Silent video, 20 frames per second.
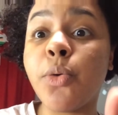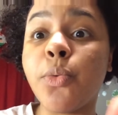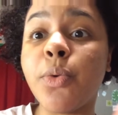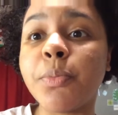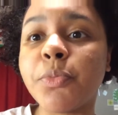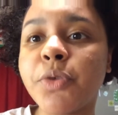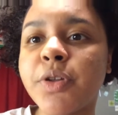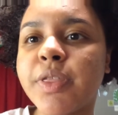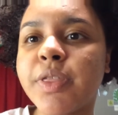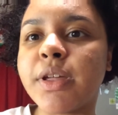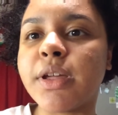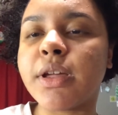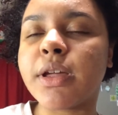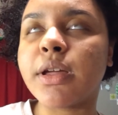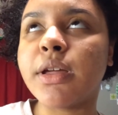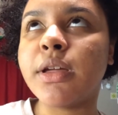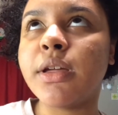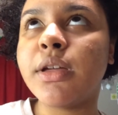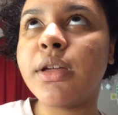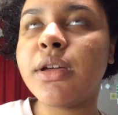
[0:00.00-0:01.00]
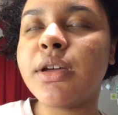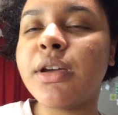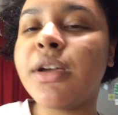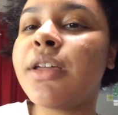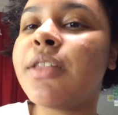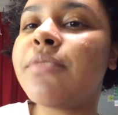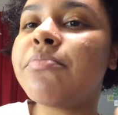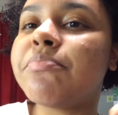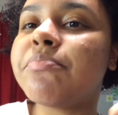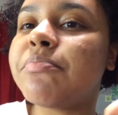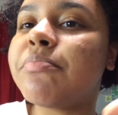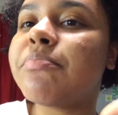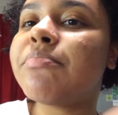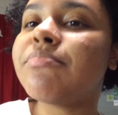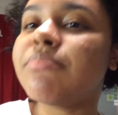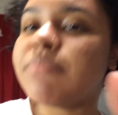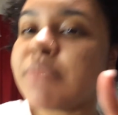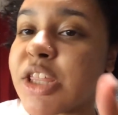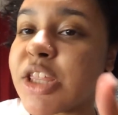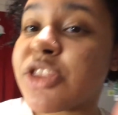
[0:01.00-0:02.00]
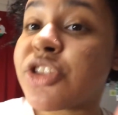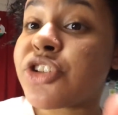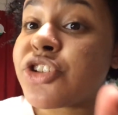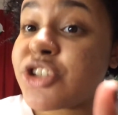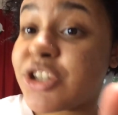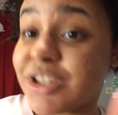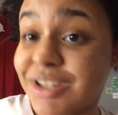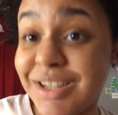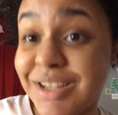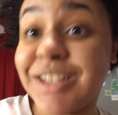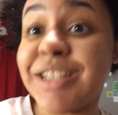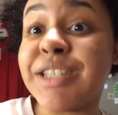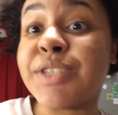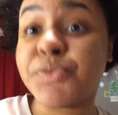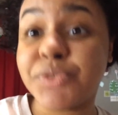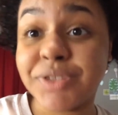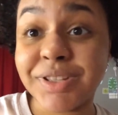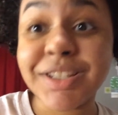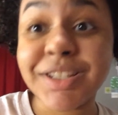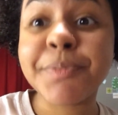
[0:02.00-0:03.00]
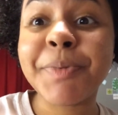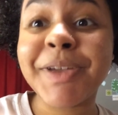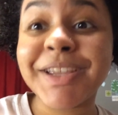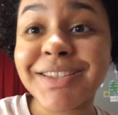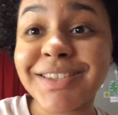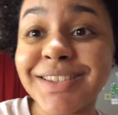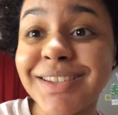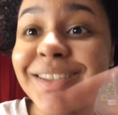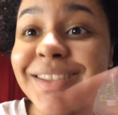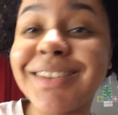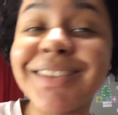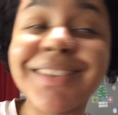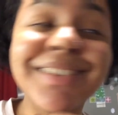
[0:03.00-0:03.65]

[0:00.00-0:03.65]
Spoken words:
one more thing. The chicken is really spicy.